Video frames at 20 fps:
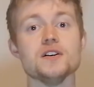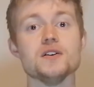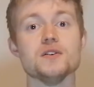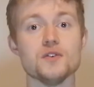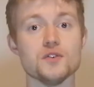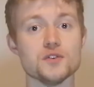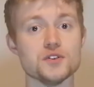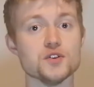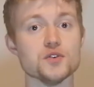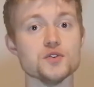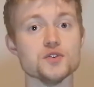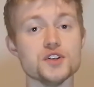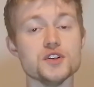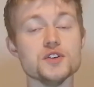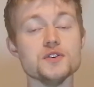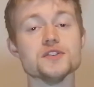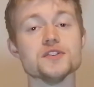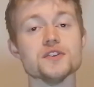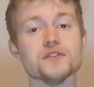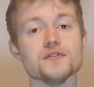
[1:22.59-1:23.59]
or your
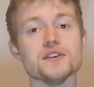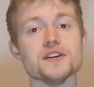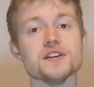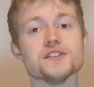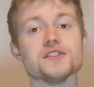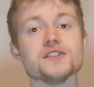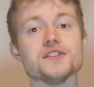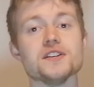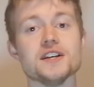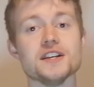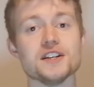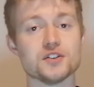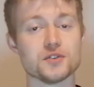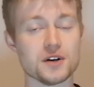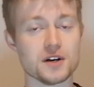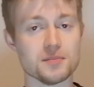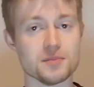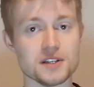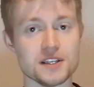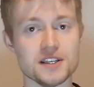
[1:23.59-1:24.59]
use of this
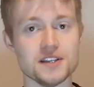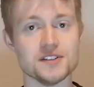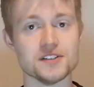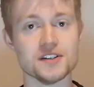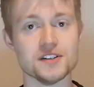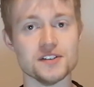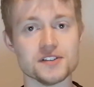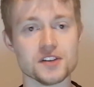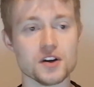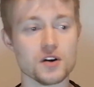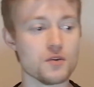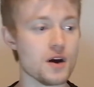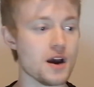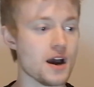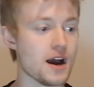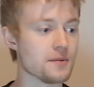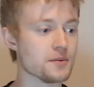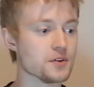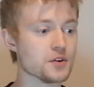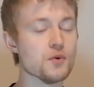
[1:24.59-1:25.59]
incredibly easy. So
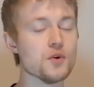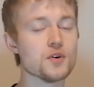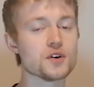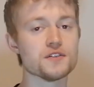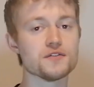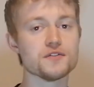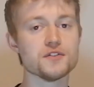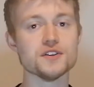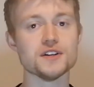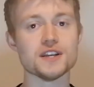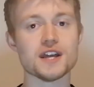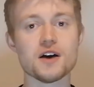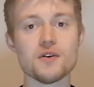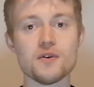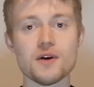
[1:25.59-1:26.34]
I'm going to walk you through it now.